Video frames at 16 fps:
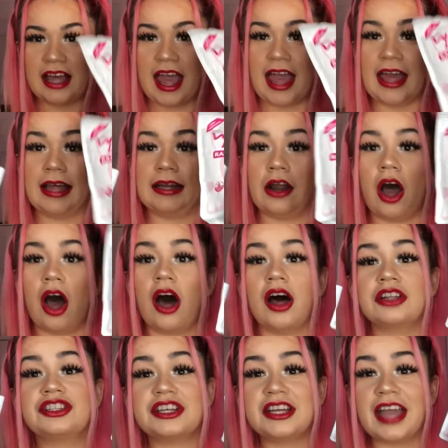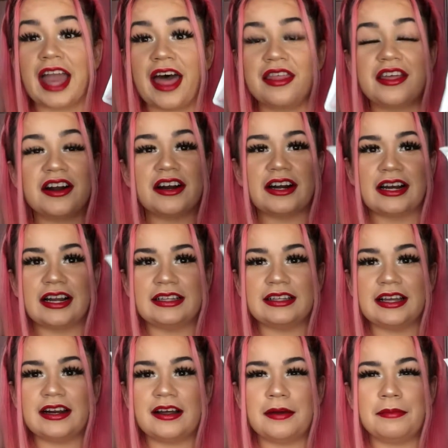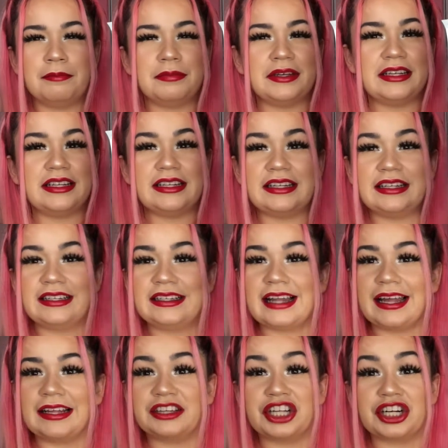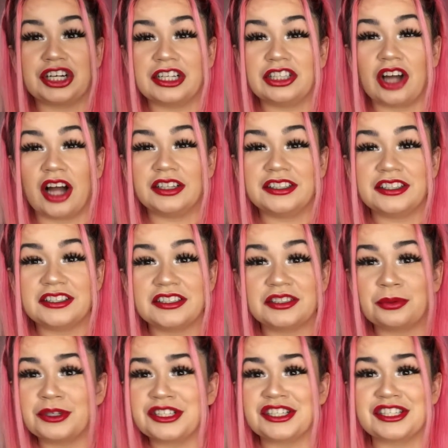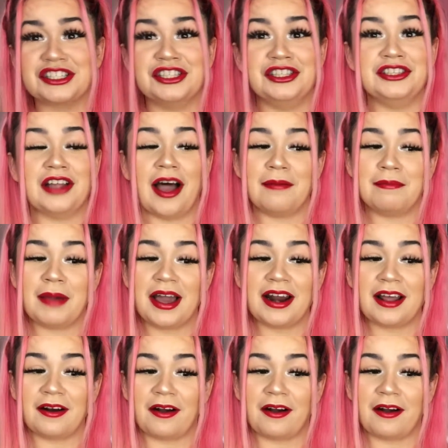And all together, it ended up being like $30, which is not bad at